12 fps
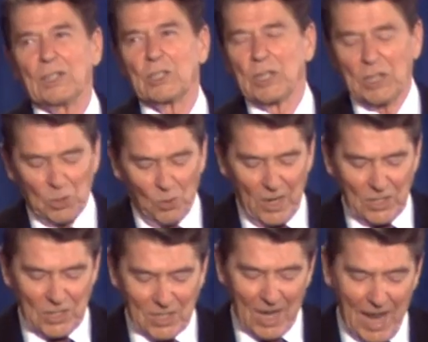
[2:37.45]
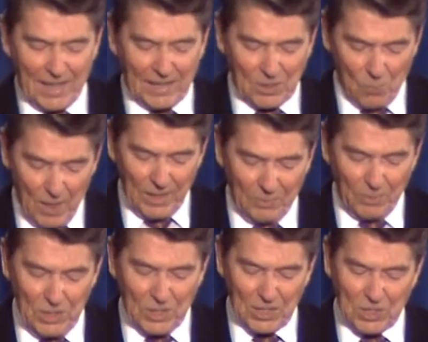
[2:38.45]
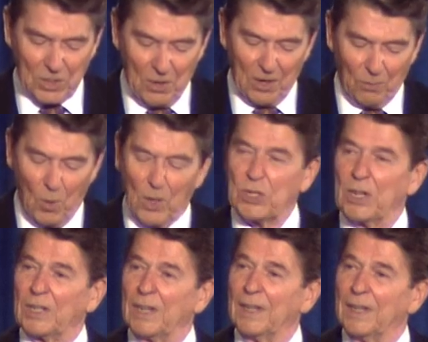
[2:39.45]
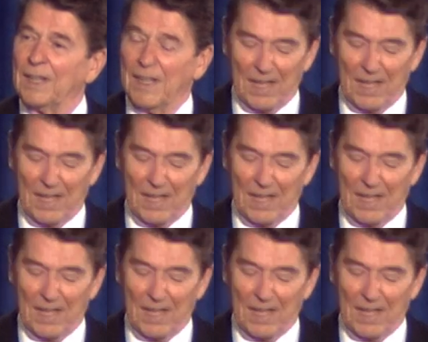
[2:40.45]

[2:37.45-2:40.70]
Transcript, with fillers: it's situations like this one that we just saw in Washington